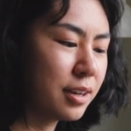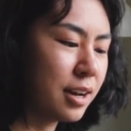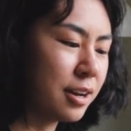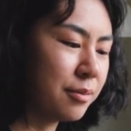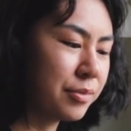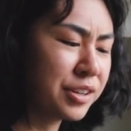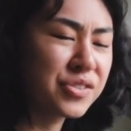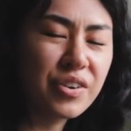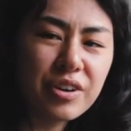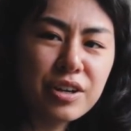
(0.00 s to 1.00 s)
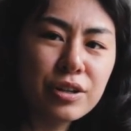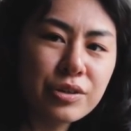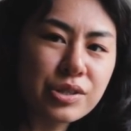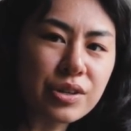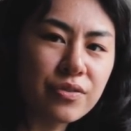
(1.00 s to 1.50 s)
um, that is very
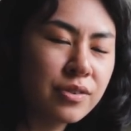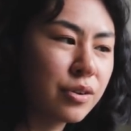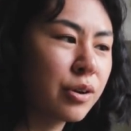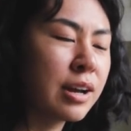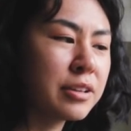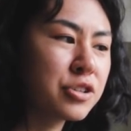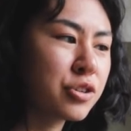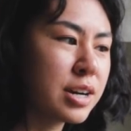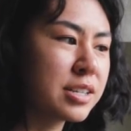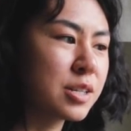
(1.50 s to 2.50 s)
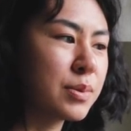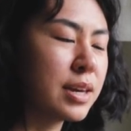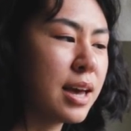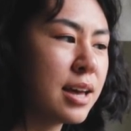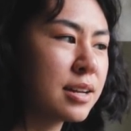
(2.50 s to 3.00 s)
inclusive, or at least tries to
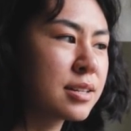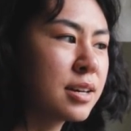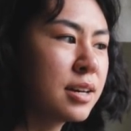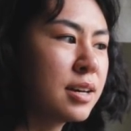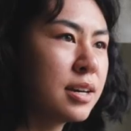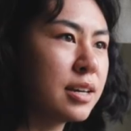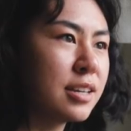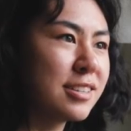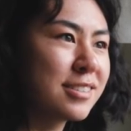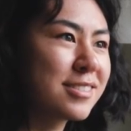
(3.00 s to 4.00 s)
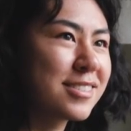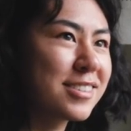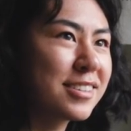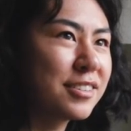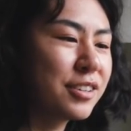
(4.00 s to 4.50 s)
be, and is
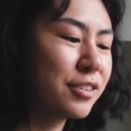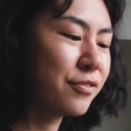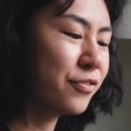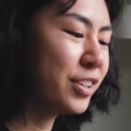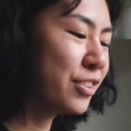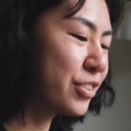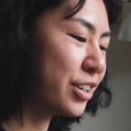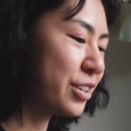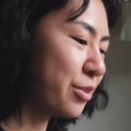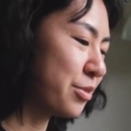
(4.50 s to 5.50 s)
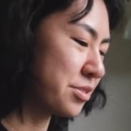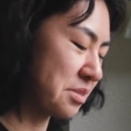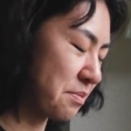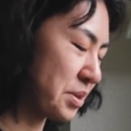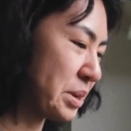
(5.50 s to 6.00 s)
full of good,
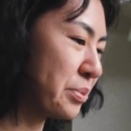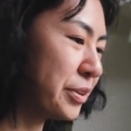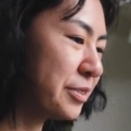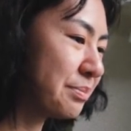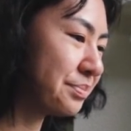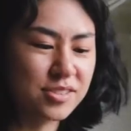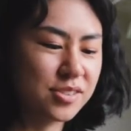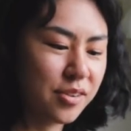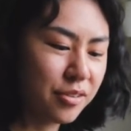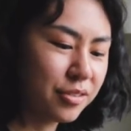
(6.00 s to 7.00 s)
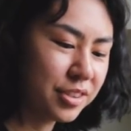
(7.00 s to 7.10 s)
wholesome people. So